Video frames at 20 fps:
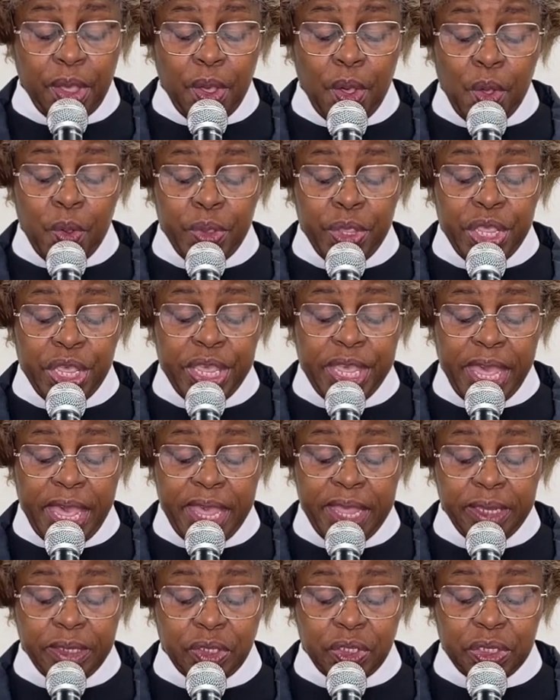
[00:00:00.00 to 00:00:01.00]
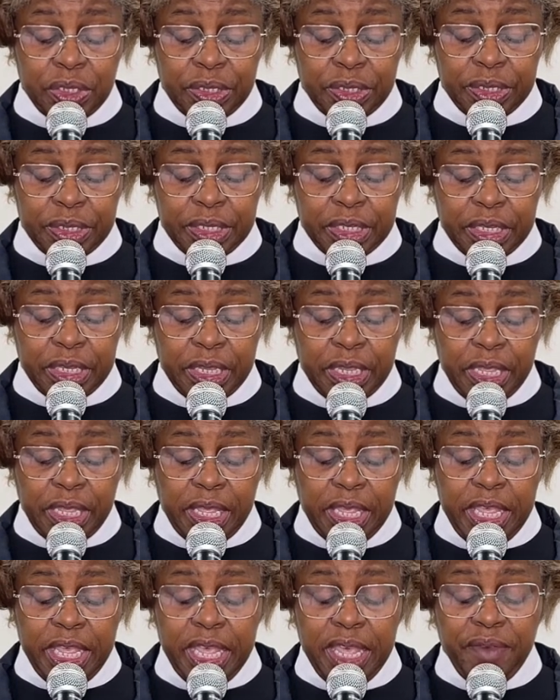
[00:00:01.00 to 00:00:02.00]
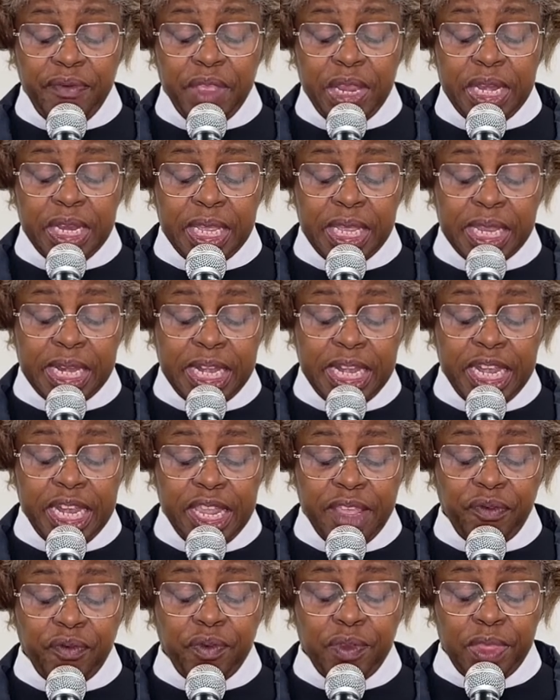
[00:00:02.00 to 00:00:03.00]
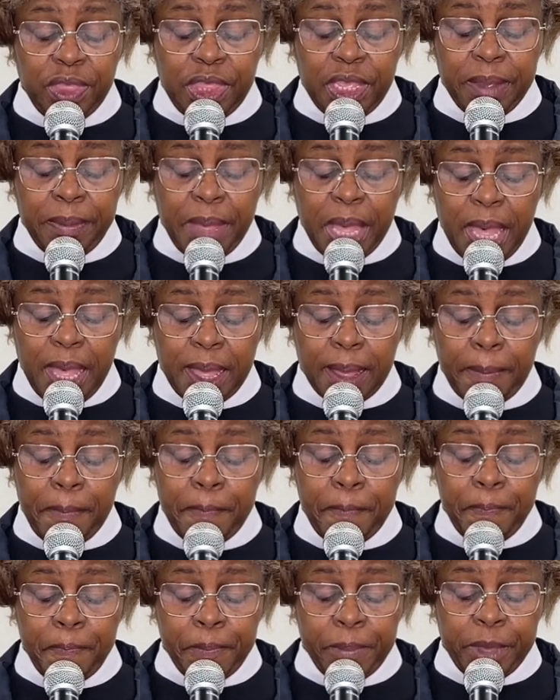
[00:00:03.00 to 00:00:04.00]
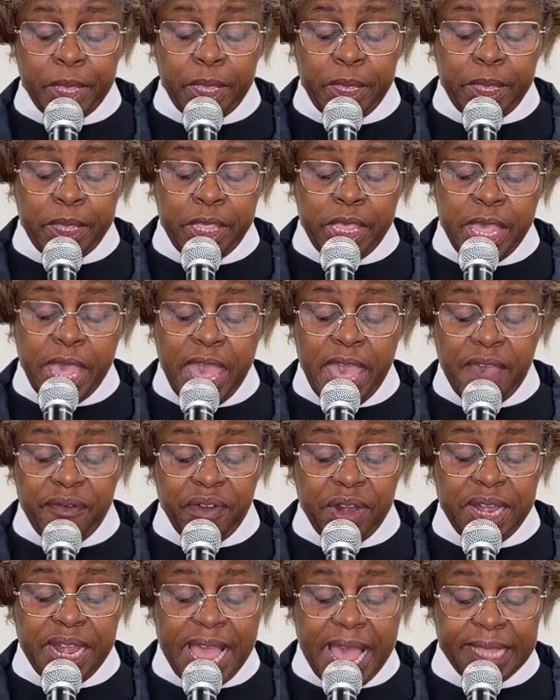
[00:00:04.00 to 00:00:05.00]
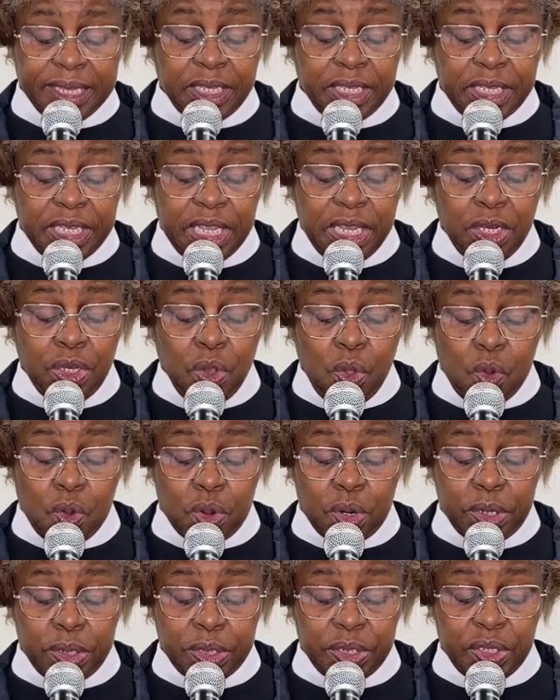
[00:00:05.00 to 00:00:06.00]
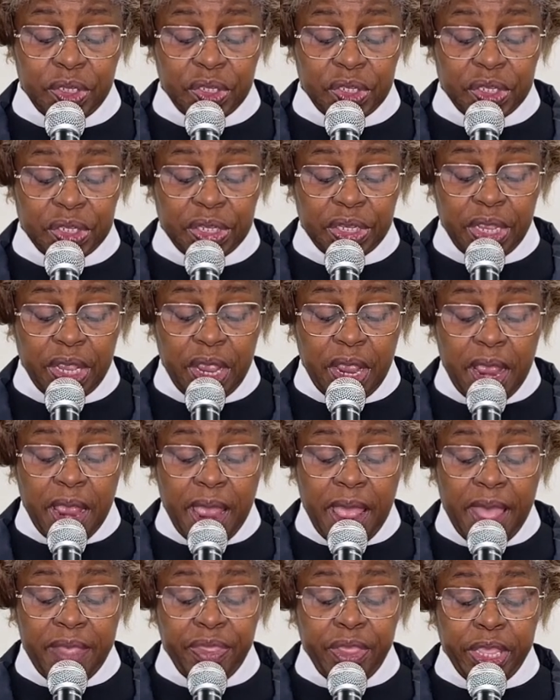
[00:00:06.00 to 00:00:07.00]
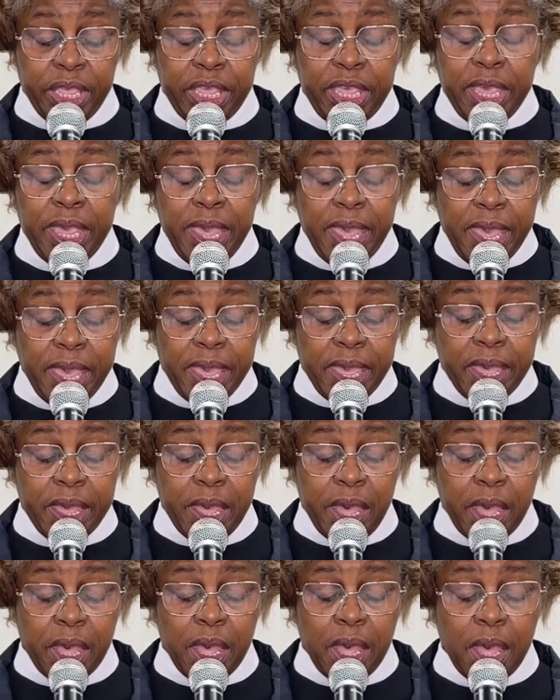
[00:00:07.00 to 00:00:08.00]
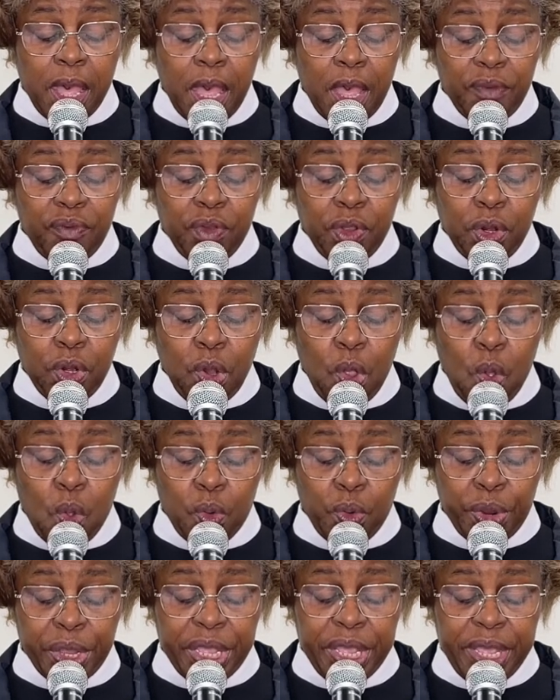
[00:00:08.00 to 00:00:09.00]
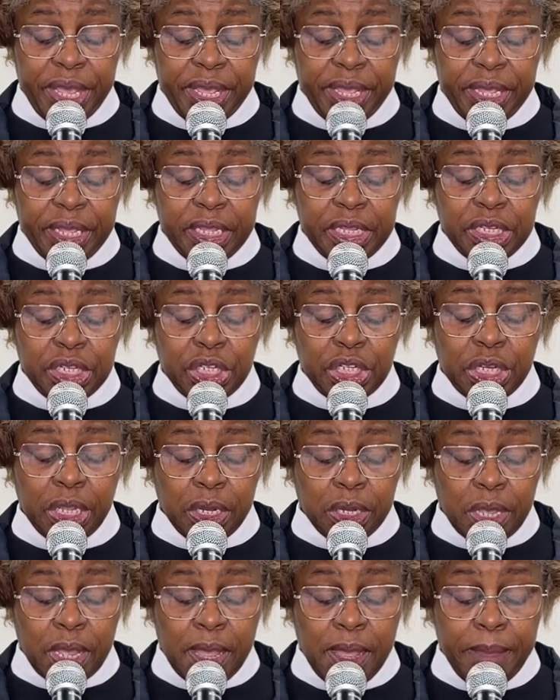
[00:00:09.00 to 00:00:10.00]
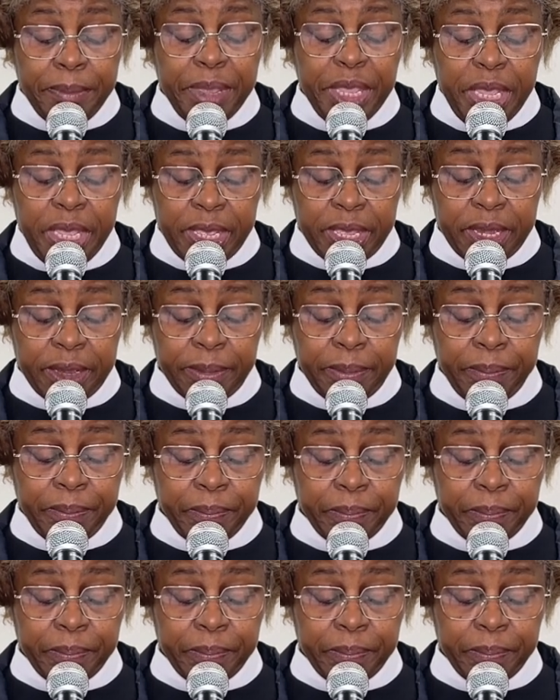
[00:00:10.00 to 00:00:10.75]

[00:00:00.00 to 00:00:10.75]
O ye gates, even lift them up, ye everlasting doors, and the King of glory shall come in.